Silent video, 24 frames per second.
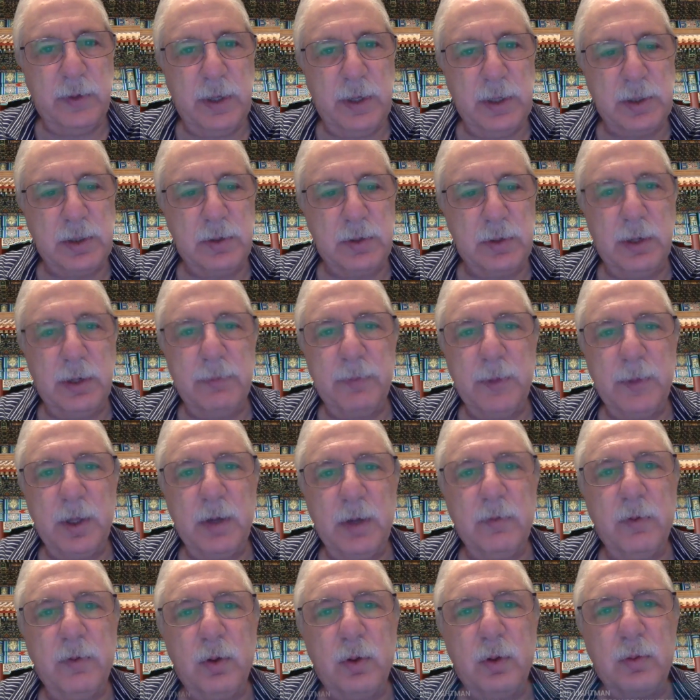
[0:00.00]
history
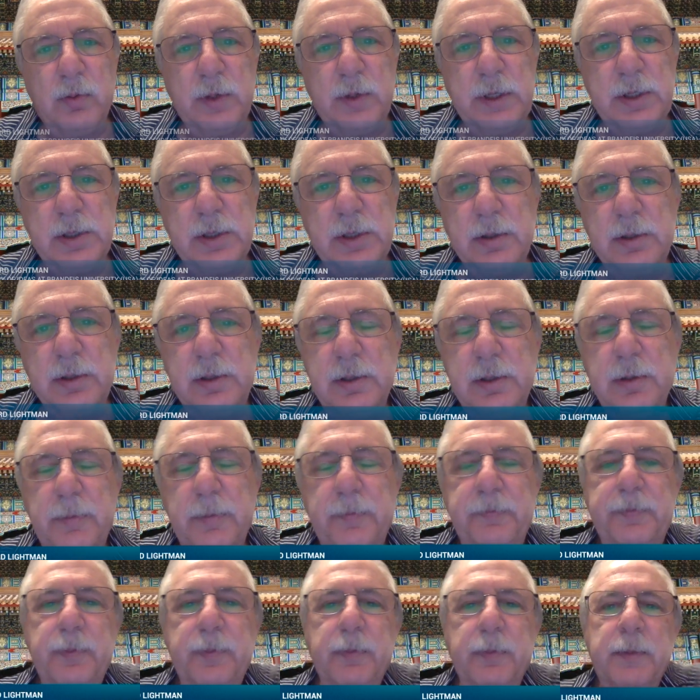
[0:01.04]
of all regions.
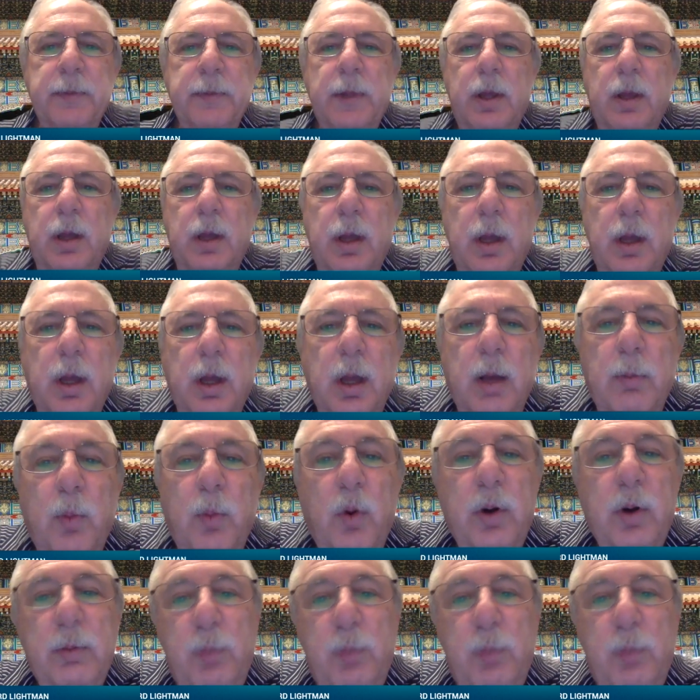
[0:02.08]
More